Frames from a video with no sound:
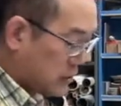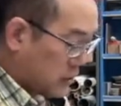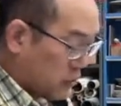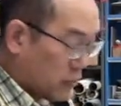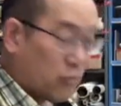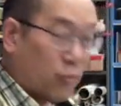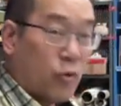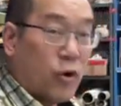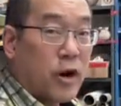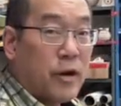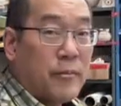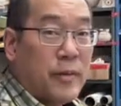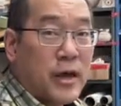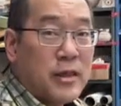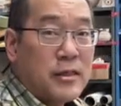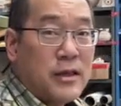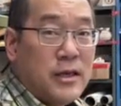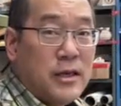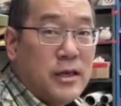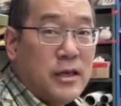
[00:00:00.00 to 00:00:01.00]
So what am I
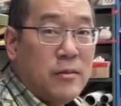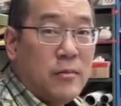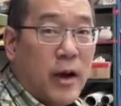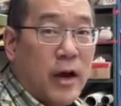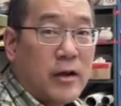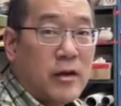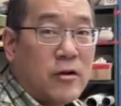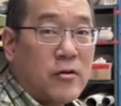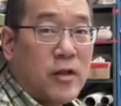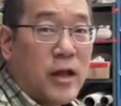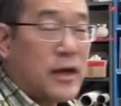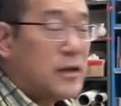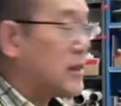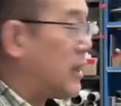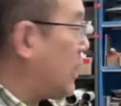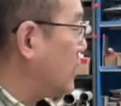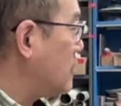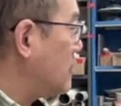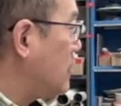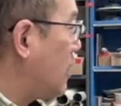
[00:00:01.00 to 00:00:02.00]
thinking about here? Like
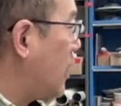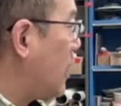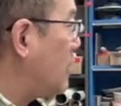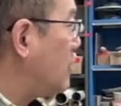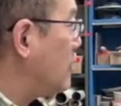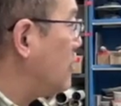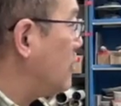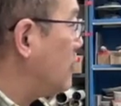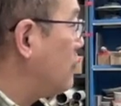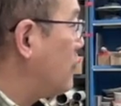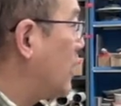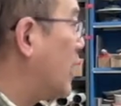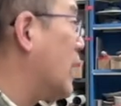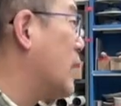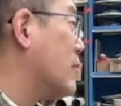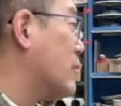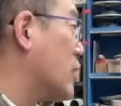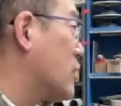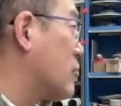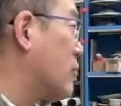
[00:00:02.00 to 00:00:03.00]
that's not
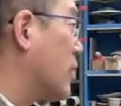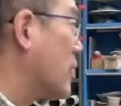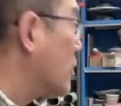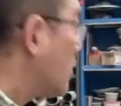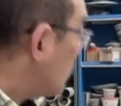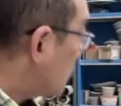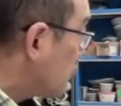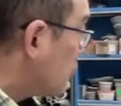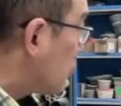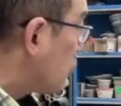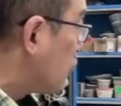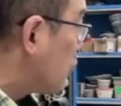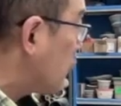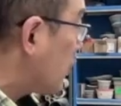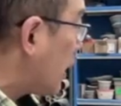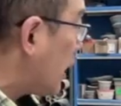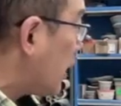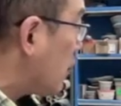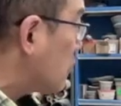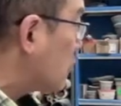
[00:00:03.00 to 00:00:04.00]
very much, but let's move
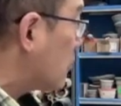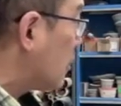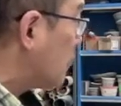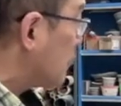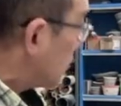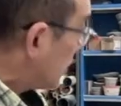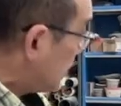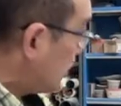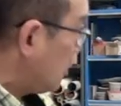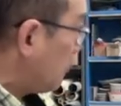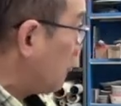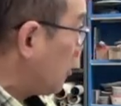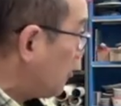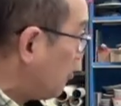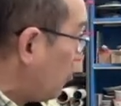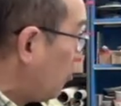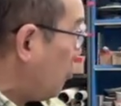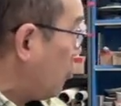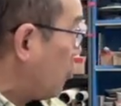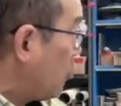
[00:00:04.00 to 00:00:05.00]
it out some to give
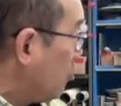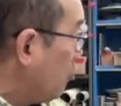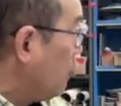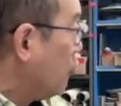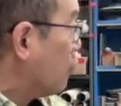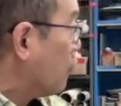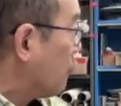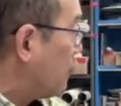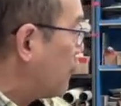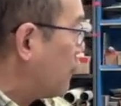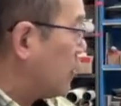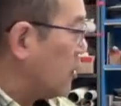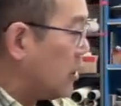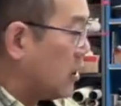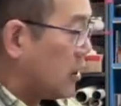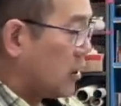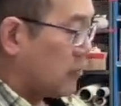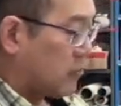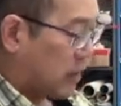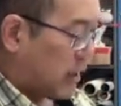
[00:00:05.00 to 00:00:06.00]
it more oomph
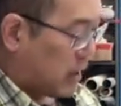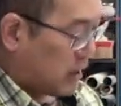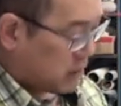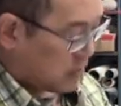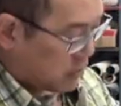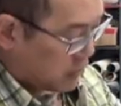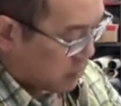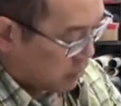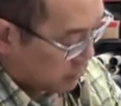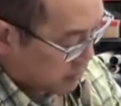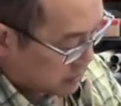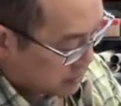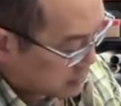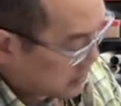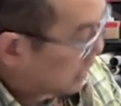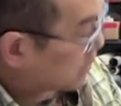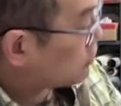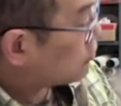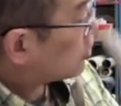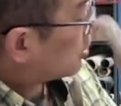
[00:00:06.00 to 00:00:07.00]
right? So
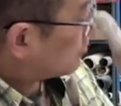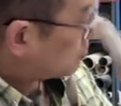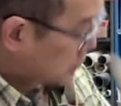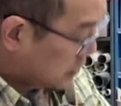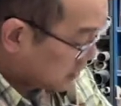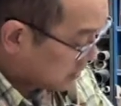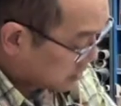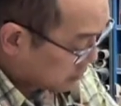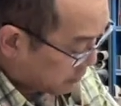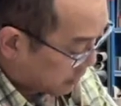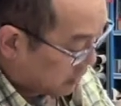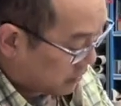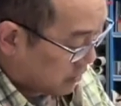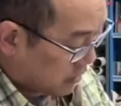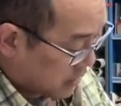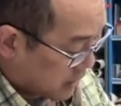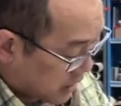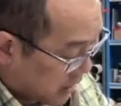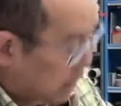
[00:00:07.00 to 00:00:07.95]
that's what I'm thinking about.